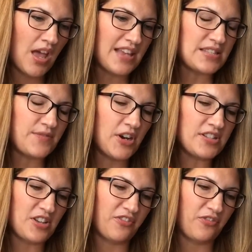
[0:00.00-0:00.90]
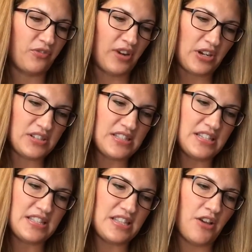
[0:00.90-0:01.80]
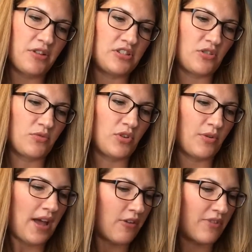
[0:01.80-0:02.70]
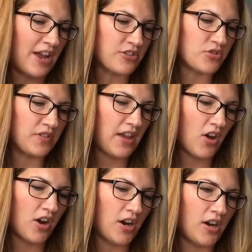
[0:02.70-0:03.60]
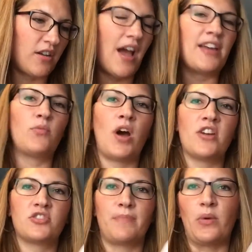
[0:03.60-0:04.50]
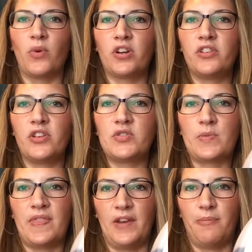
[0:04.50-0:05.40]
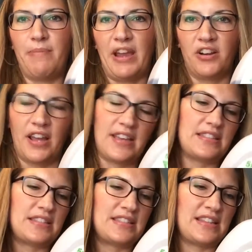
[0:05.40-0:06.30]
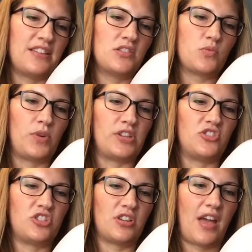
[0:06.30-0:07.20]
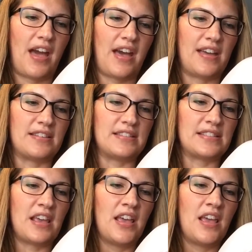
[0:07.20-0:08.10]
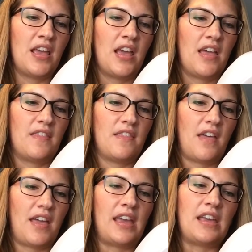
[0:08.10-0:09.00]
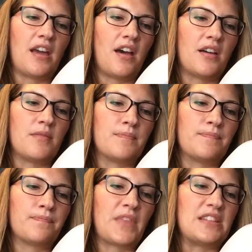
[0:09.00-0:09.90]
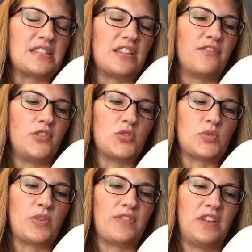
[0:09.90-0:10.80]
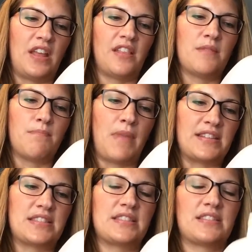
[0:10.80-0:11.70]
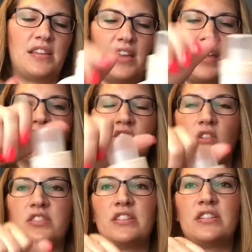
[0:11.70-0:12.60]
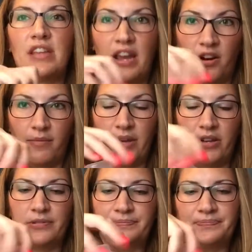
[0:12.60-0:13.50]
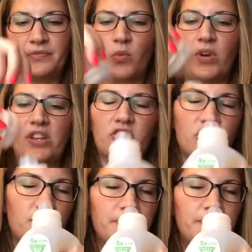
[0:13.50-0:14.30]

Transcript: As far as their fragrances though, I don't know how natural they are. I wash my work clothes with their Paradise scent, which has a, um, it's infused with vanilla, musk, and salted caramel, which